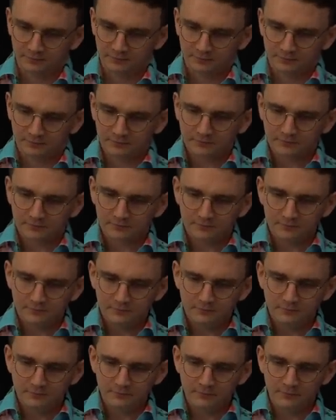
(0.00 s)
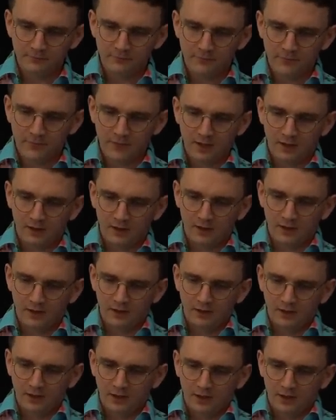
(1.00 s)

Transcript: (no one is talking)